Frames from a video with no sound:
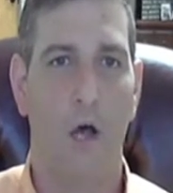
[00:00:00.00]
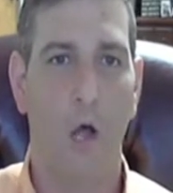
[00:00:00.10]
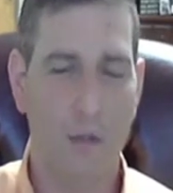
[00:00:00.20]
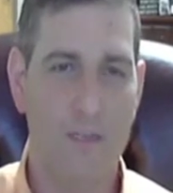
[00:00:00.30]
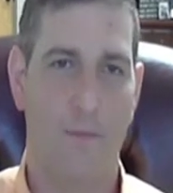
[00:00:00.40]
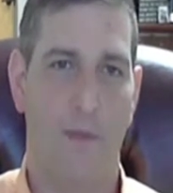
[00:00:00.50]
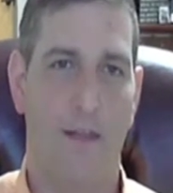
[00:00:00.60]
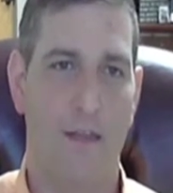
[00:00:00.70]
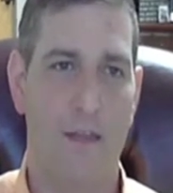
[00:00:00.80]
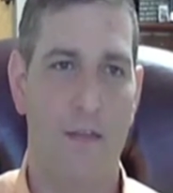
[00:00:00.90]

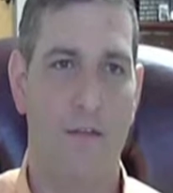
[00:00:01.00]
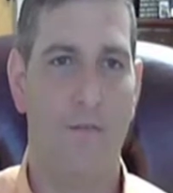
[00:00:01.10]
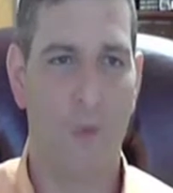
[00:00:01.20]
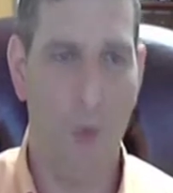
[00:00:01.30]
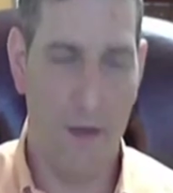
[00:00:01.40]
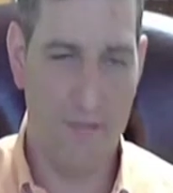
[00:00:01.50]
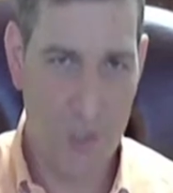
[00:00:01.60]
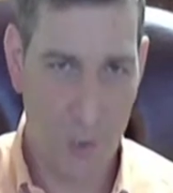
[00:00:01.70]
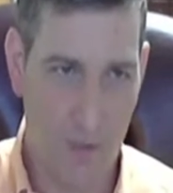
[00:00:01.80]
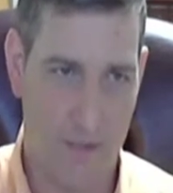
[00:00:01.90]
Ultimately, you have a
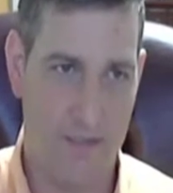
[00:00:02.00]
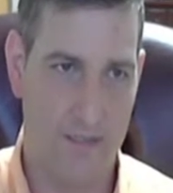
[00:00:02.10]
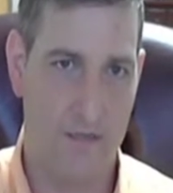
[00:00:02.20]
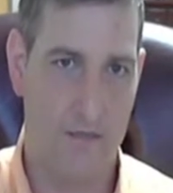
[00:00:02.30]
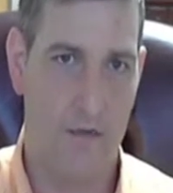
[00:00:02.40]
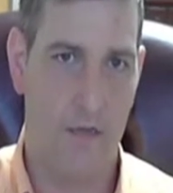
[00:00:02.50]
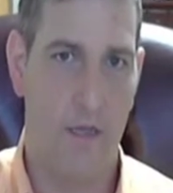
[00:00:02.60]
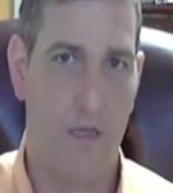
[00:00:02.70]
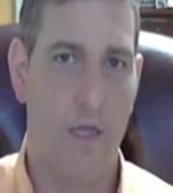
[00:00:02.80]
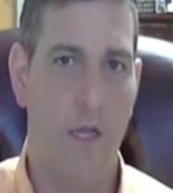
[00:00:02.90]
choice.
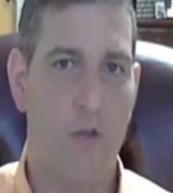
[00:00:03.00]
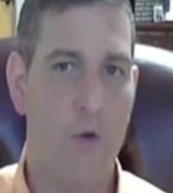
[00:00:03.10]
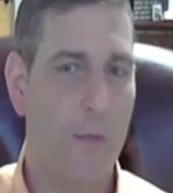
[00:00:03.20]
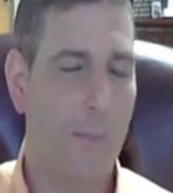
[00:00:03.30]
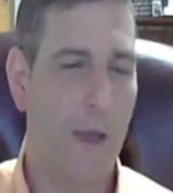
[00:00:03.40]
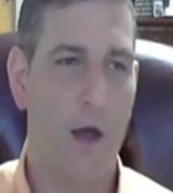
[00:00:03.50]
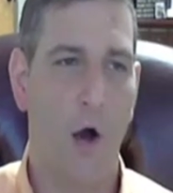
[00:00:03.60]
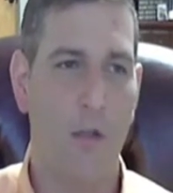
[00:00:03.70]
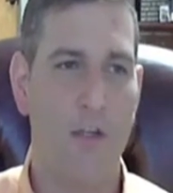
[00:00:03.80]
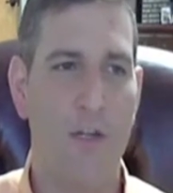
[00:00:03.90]
You can pay
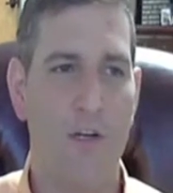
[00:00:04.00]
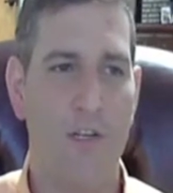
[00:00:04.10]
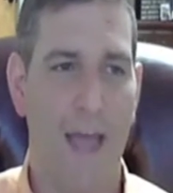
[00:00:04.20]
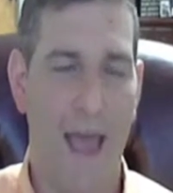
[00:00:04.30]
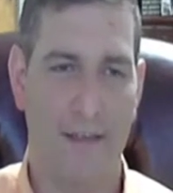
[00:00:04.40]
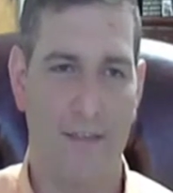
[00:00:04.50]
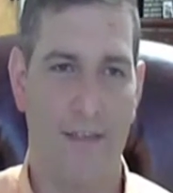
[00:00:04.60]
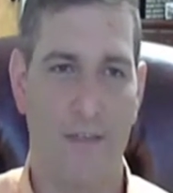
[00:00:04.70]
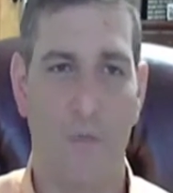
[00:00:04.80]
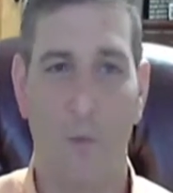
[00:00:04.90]
all of your
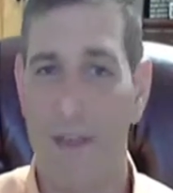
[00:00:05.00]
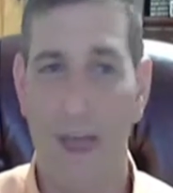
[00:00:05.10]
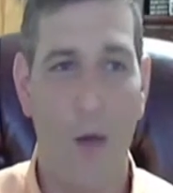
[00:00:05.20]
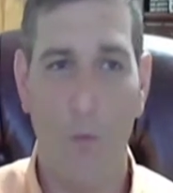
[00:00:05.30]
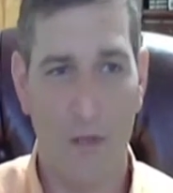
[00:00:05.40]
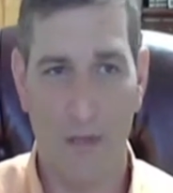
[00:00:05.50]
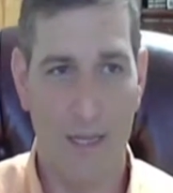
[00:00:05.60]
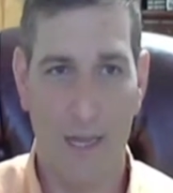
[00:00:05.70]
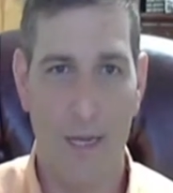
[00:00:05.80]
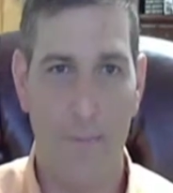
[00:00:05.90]
taxes without
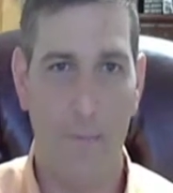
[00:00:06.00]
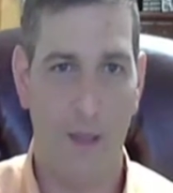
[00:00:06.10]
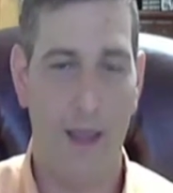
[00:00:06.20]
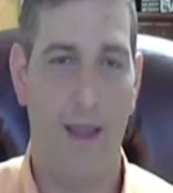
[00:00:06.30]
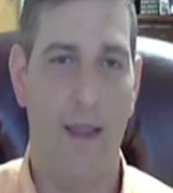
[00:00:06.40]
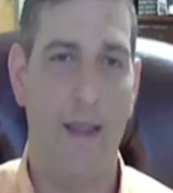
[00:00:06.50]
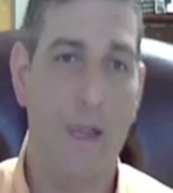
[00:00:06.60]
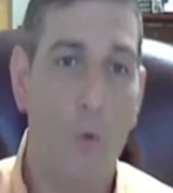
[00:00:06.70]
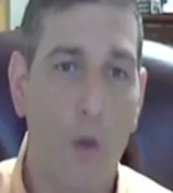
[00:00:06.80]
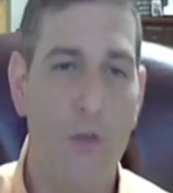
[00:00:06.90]
really any
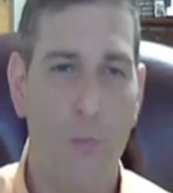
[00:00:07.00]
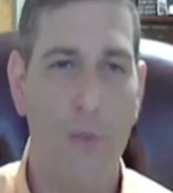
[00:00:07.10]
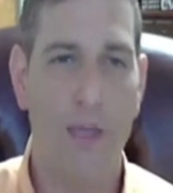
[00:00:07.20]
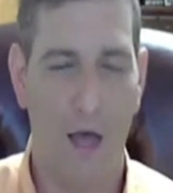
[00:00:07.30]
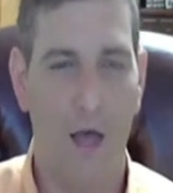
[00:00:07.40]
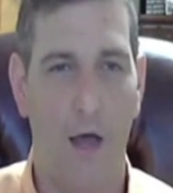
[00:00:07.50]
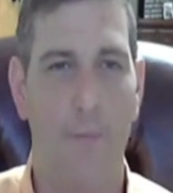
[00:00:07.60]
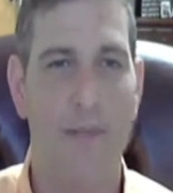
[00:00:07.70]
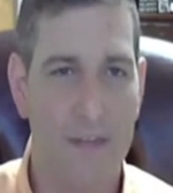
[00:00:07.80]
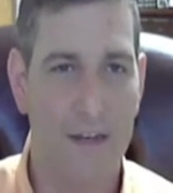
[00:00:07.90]
planning, and what you
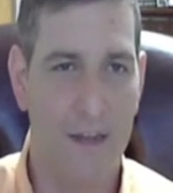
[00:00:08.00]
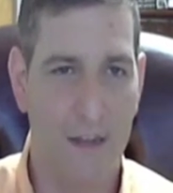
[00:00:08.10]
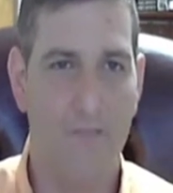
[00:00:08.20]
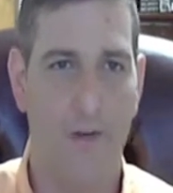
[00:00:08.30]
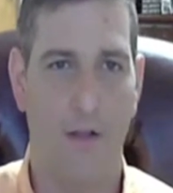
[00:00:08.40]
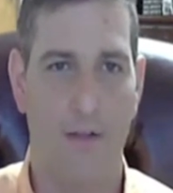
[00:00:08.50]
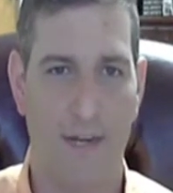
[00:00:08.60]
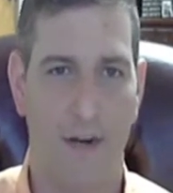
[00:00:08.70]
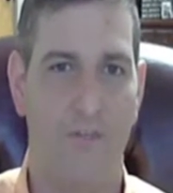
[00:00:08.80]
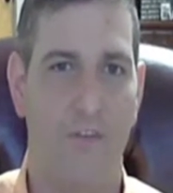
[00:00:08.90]
become is an
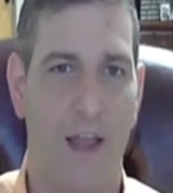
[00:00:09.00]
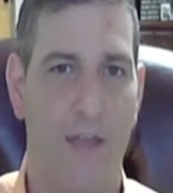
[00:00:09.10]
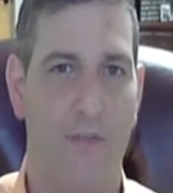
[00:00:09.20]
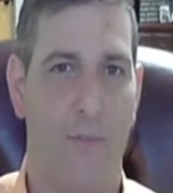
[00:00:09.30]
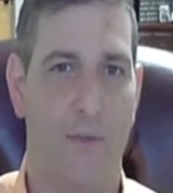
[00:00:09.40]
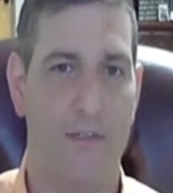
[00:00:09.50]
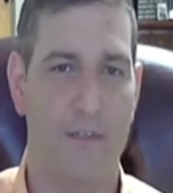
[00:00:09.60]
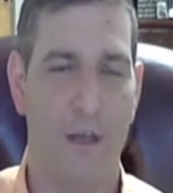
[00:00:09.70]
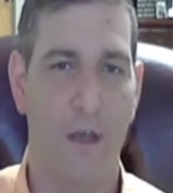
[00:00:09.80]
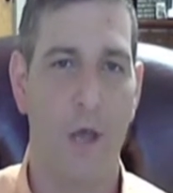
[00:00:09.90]
involuntary
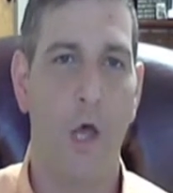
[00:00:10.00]
philanthropist.